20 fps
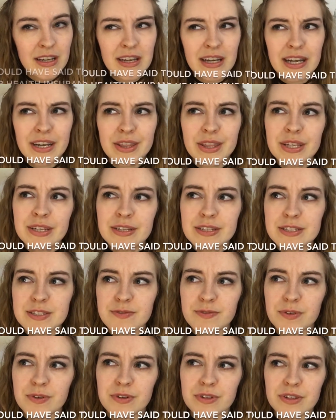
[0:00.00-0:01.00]
I think it's
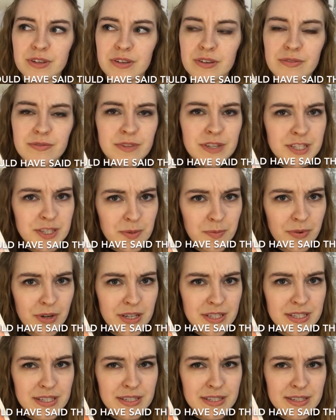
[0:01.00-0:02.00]
for the visa
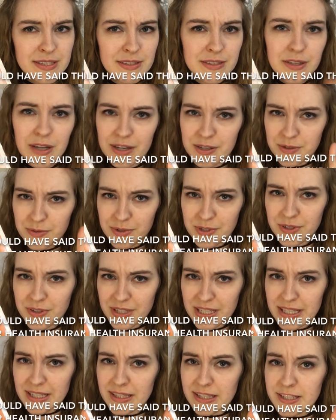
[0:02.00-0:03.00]
process. I know you'll
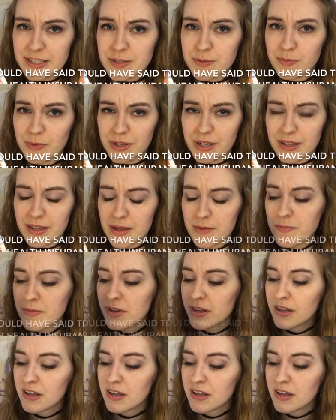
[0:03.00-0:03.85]
need at least one of them.